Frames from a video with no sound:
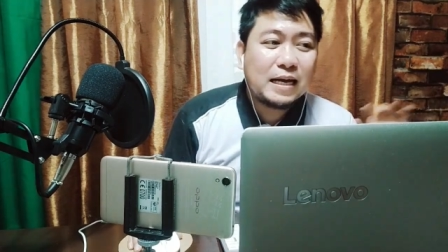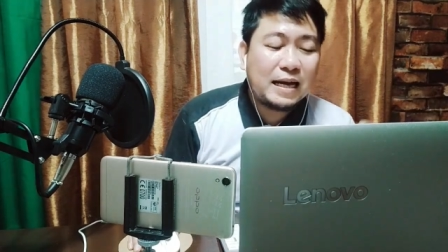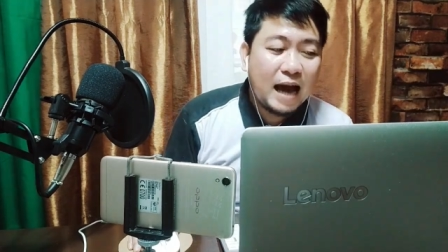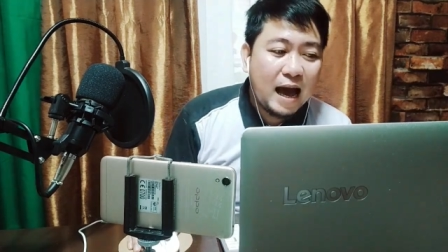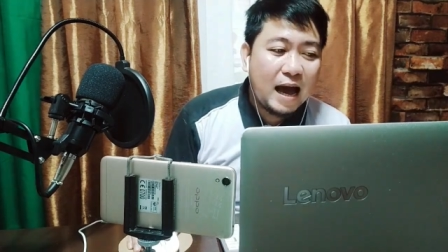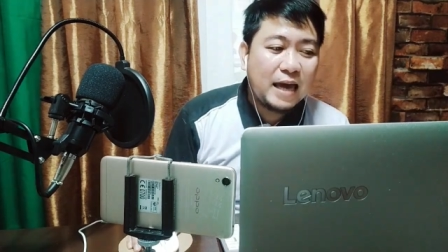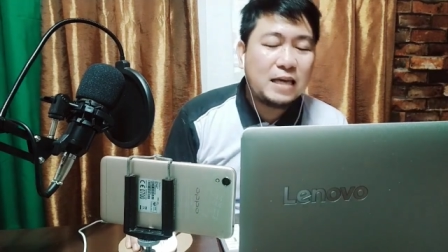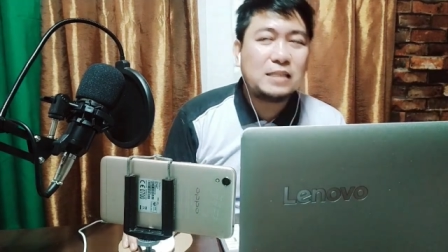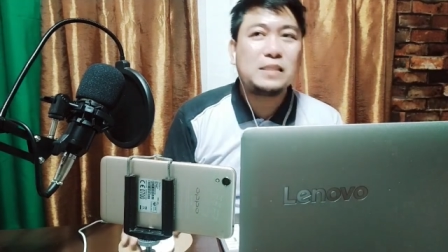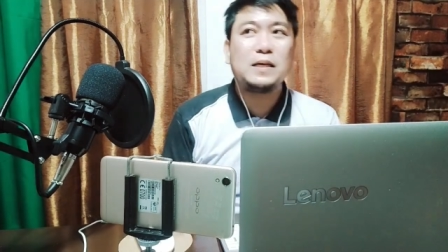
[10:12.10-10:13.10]

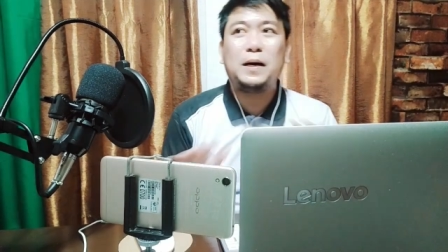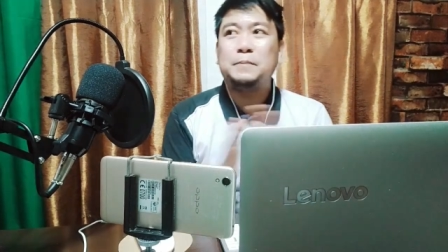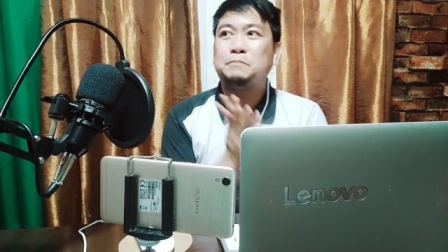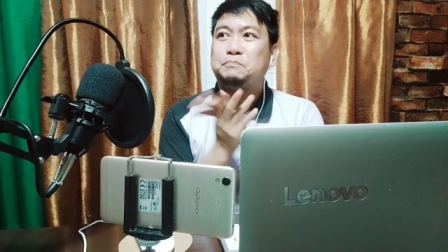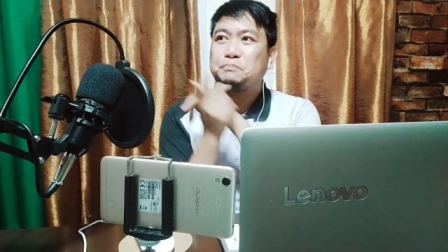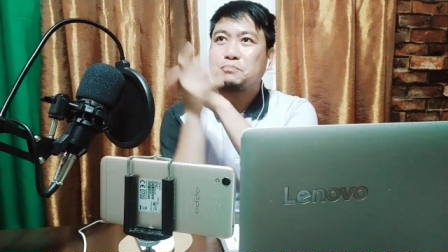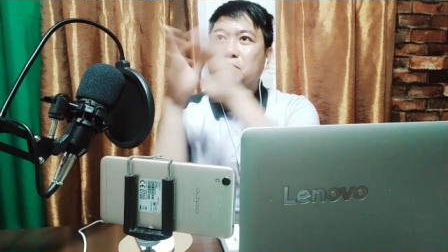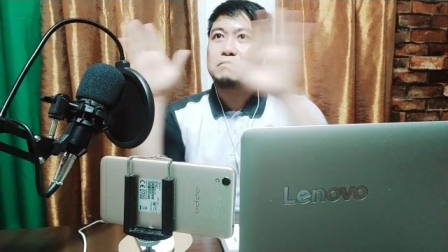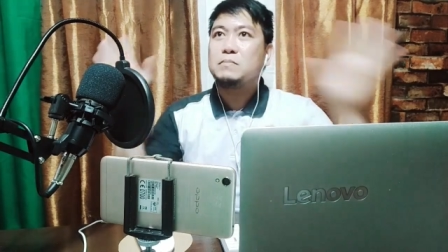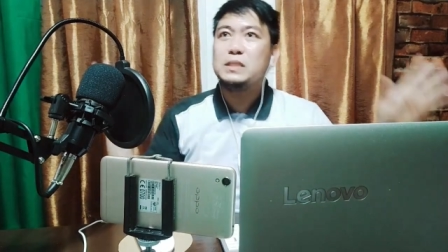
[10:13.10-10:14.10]
guys.
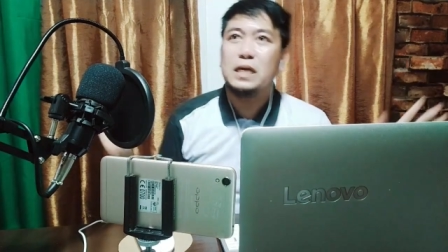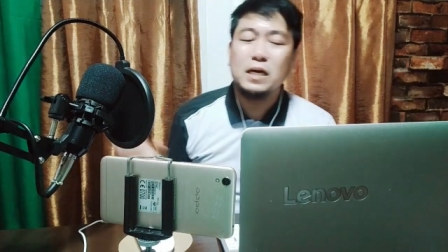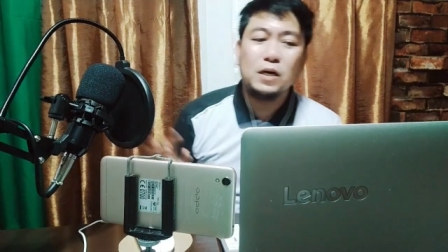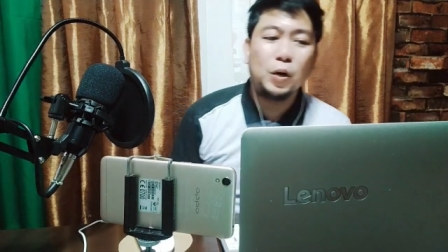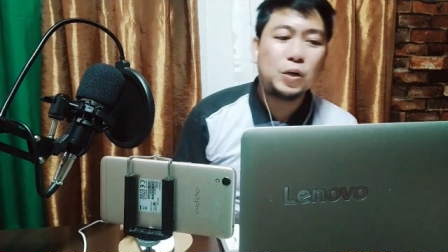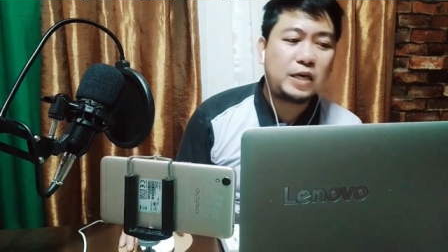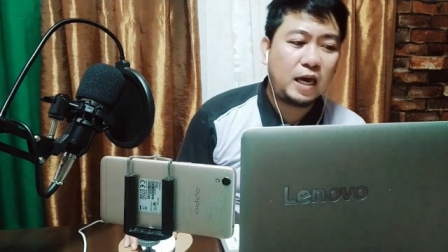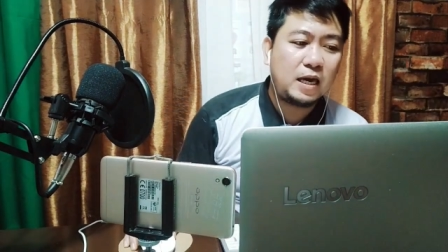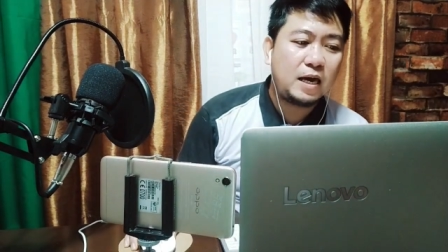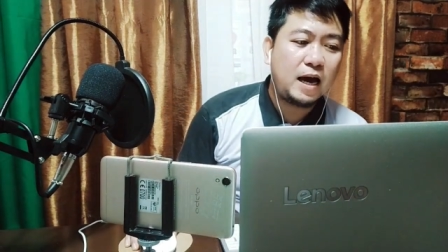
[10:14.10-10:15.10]
Okay.